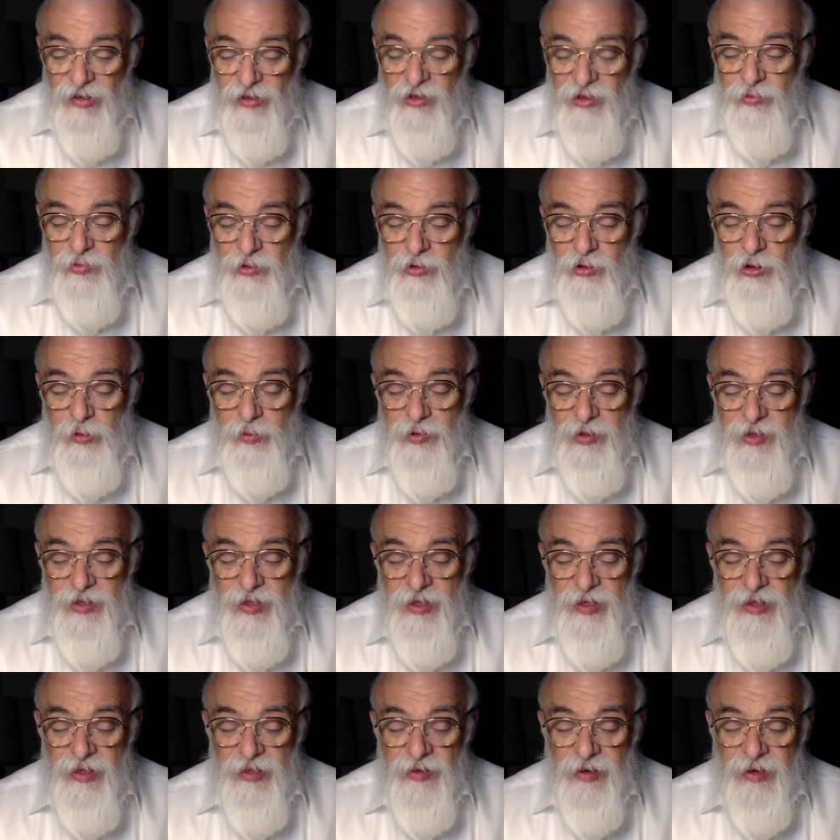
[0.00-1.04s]

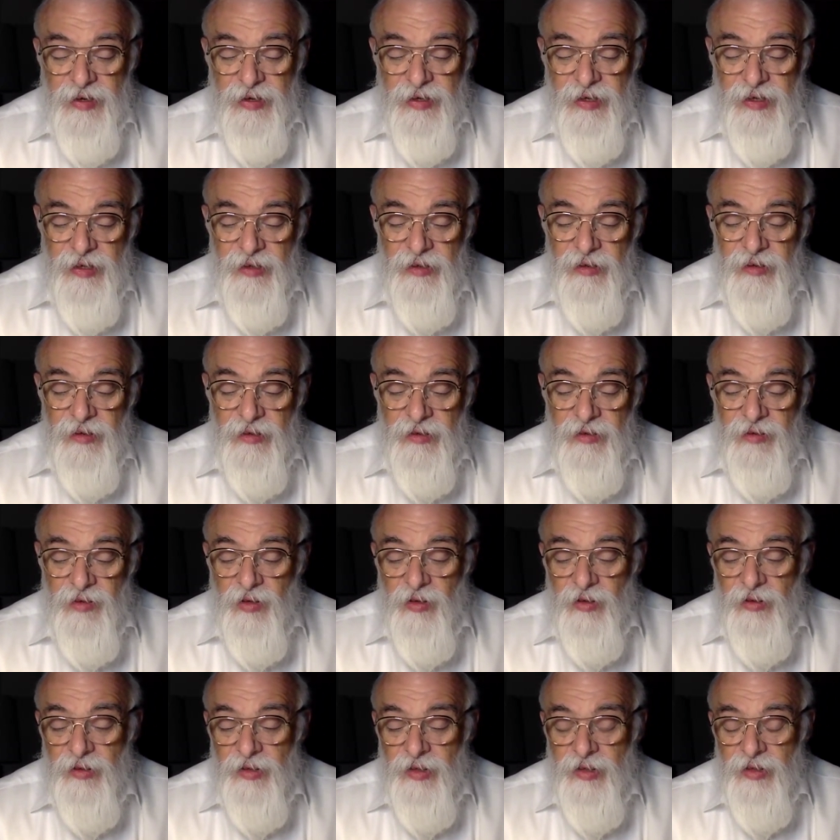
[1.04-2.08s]
The
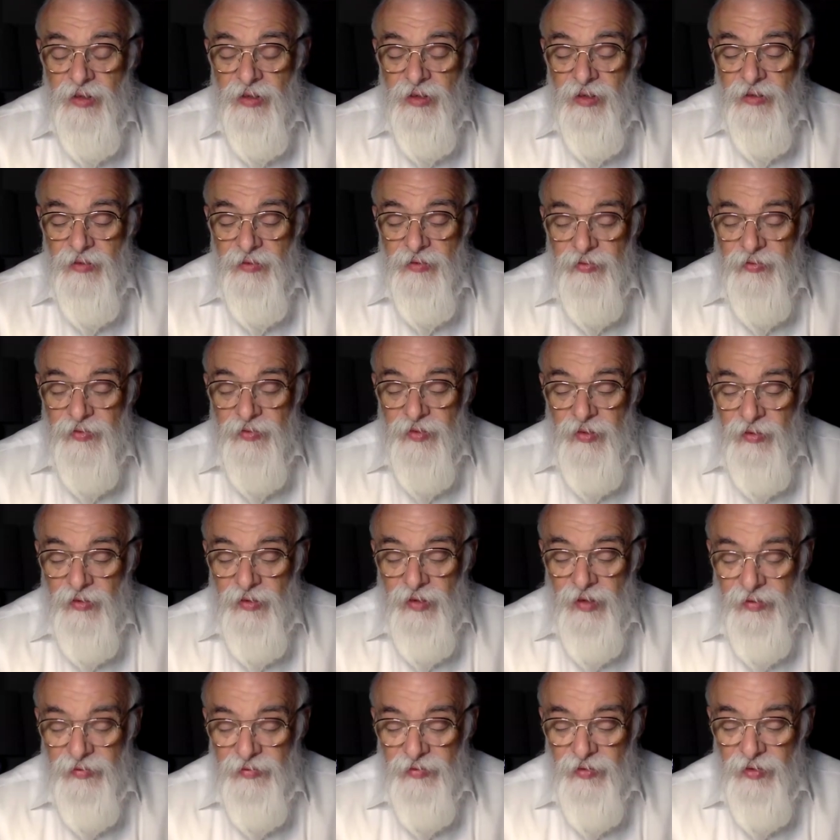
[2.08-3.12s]
whole in of all
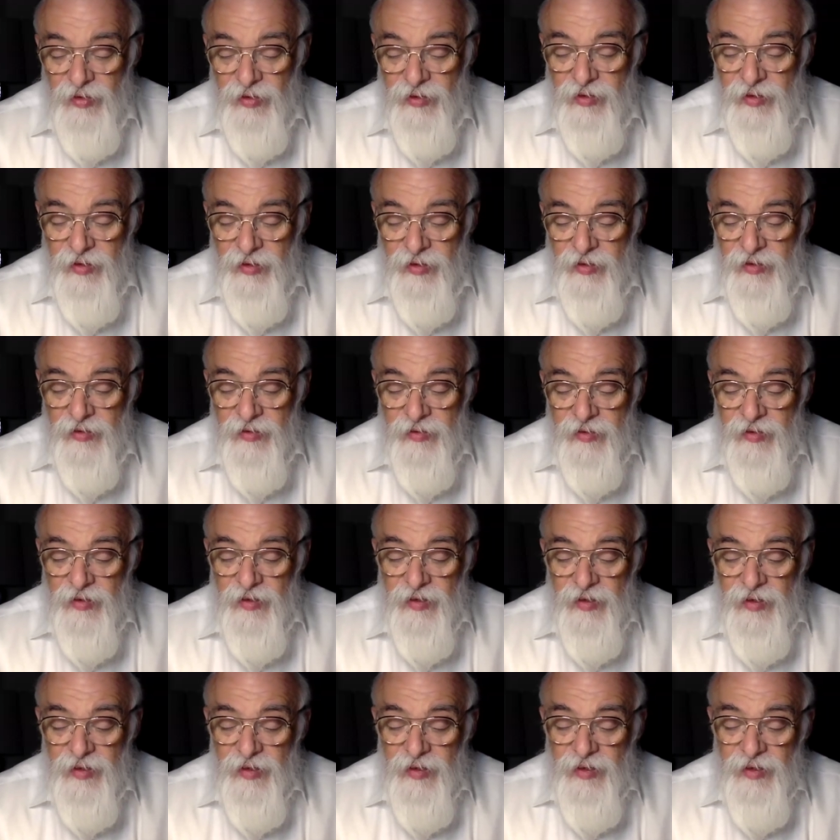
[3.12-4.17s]
avodah
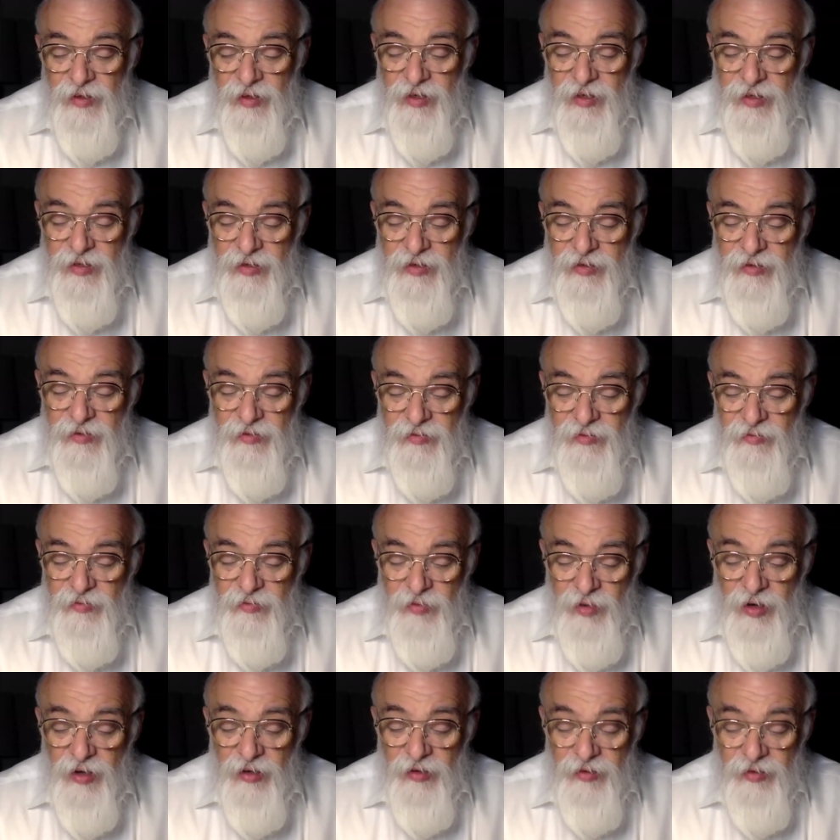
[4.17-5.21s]
is
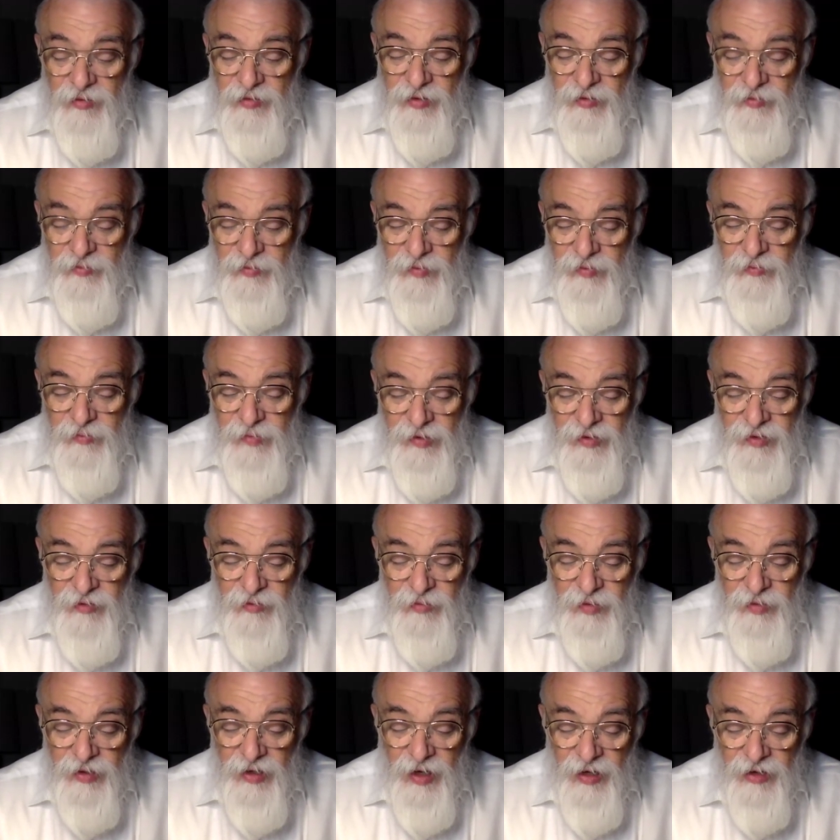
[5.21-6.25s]
bread. I mean,
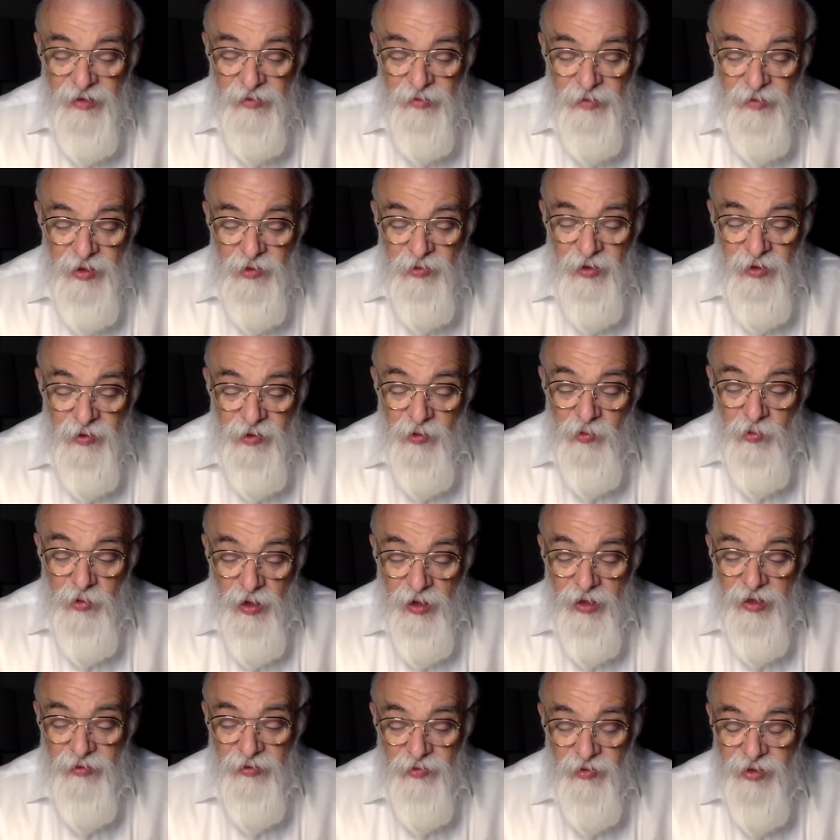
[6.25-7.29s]
is what are you
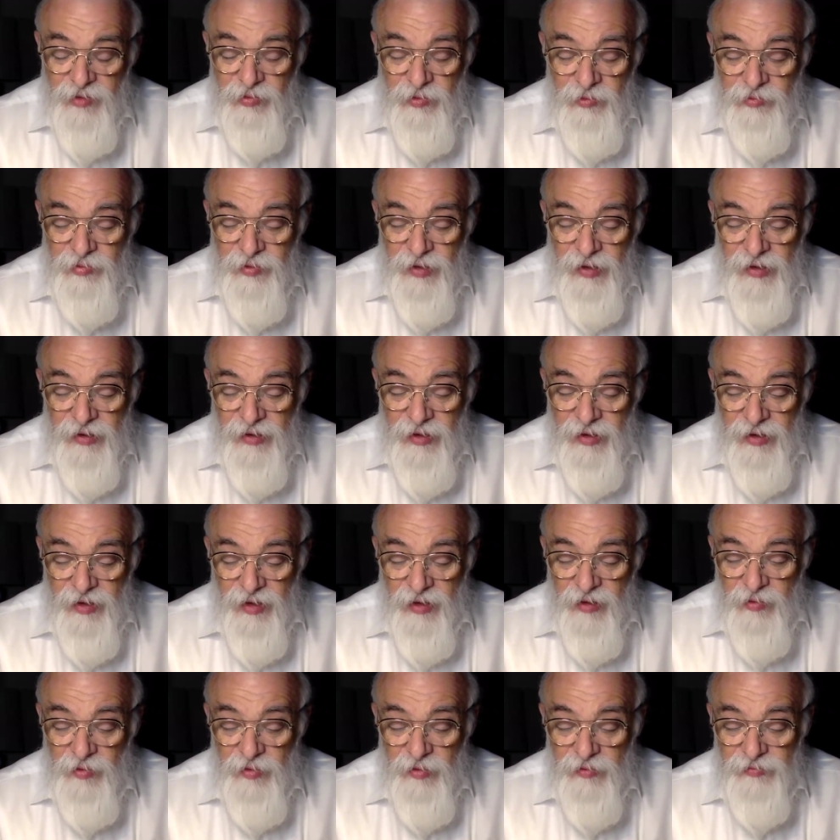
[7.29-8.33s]
working for? It's bread on the
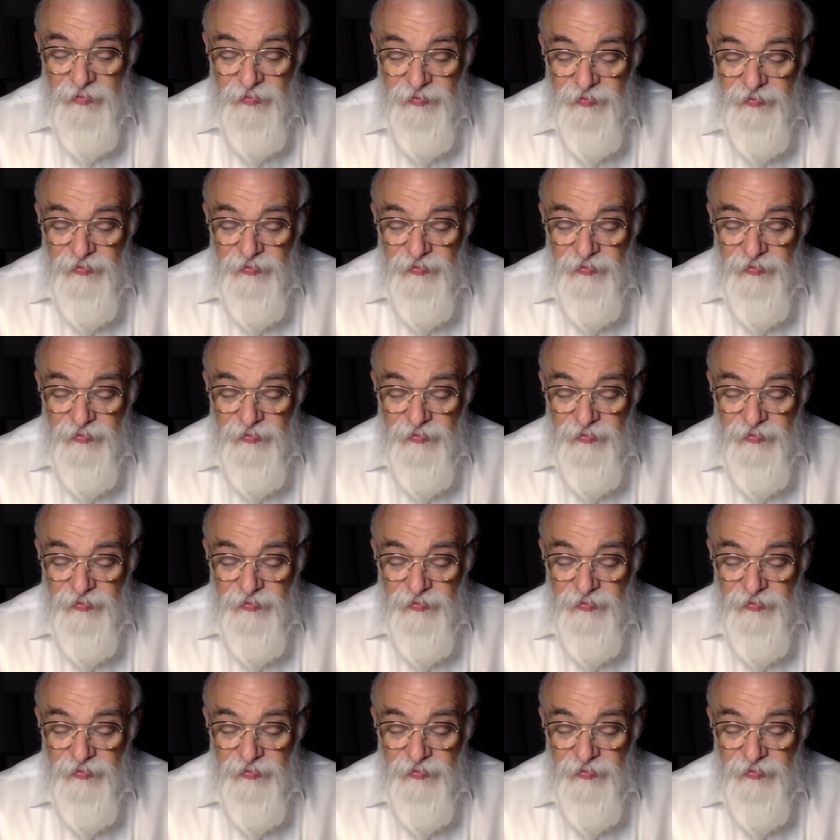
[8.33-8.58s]
table.